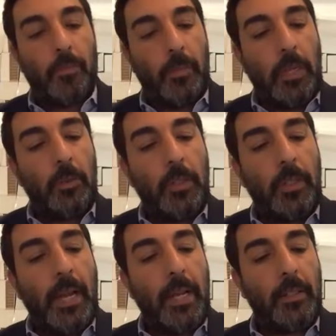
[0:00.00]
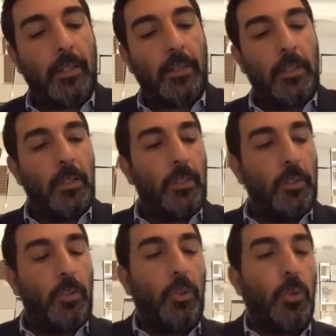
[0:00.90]
Not only that,
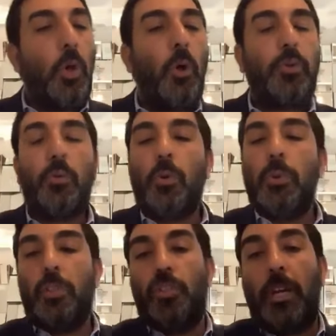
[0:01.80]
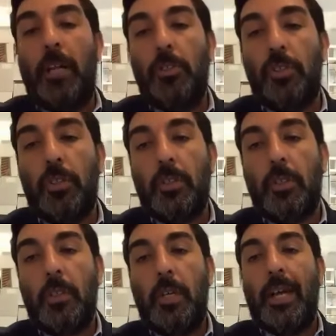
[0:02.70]
to go through all these challenges,
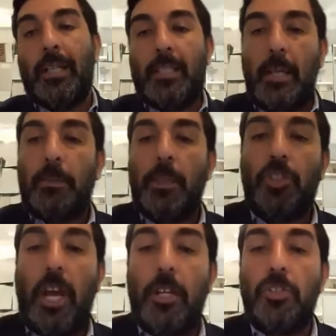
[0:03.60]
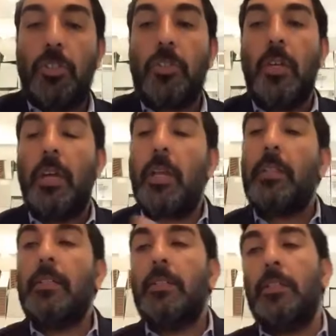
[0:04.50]
accept the challenges, and
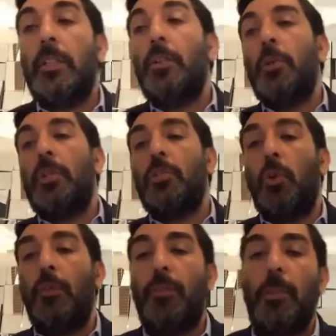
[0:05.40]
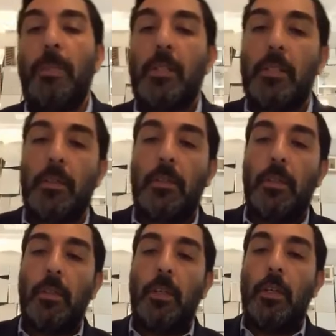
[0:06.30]
know that, know that it's all for the best.
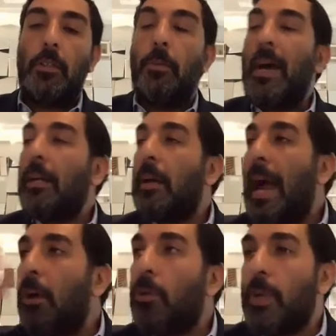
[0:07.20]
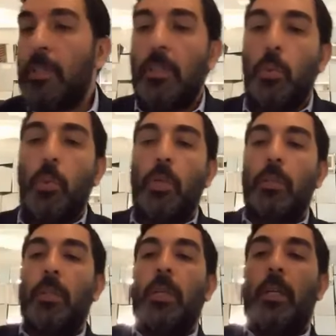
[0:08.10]
No matter how crazy the
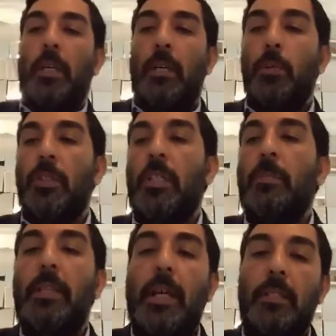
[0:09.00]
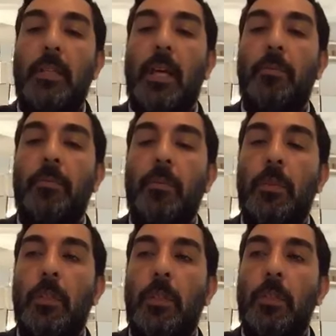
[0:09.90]
world it will seem at that time,
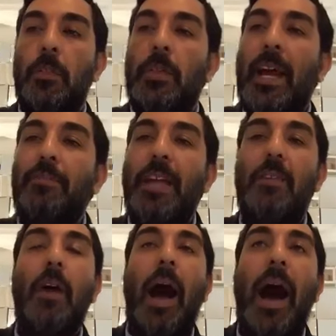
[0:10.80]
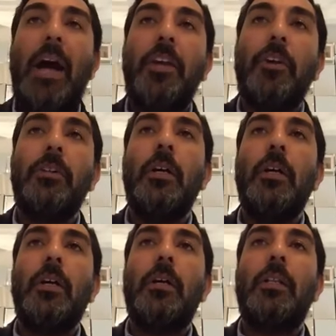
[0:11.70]
you're going to have to have
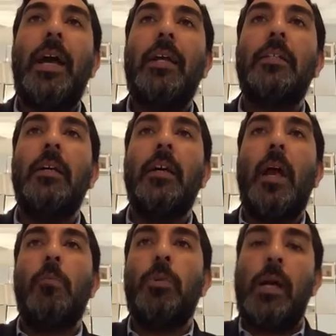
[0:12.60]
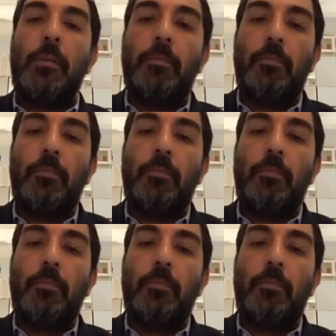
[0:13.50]
iron-clad emunah